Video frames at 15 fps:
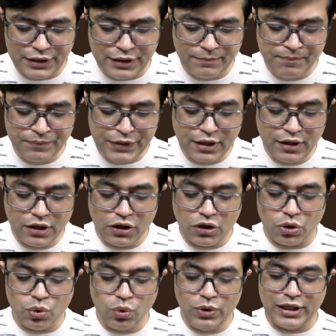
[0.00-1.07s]
the
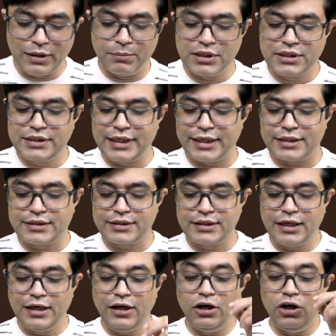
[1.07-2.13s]
rule number 6.
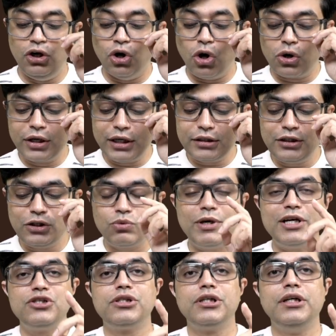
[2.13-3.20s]
Longer the
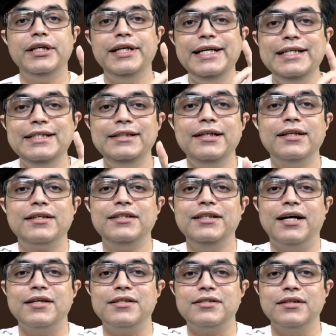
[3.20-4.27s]
question, easier the
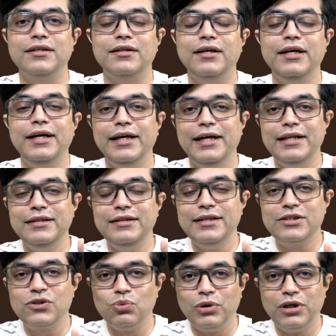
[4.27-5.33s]
answer. In
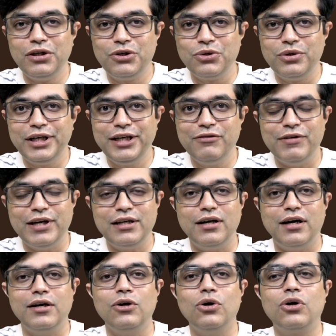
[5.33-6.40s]
this world today, when
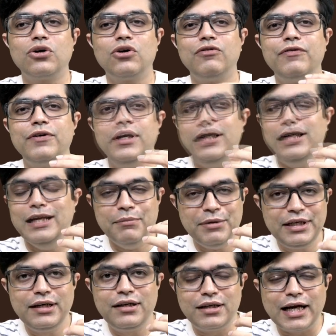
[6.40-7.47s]
a lot of
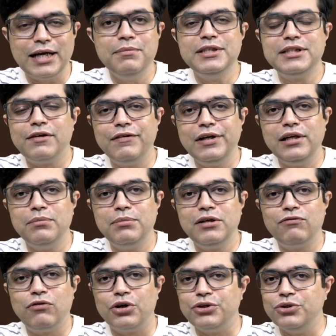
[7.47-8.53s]
limited time is available
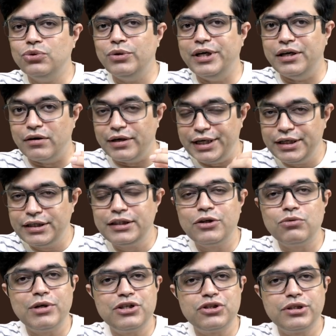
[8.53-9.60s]
for you in reading the
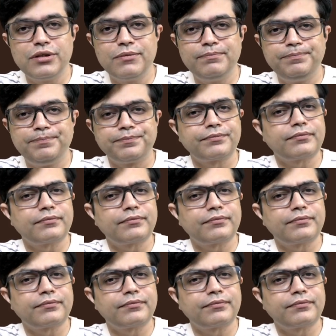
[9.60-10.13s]
question,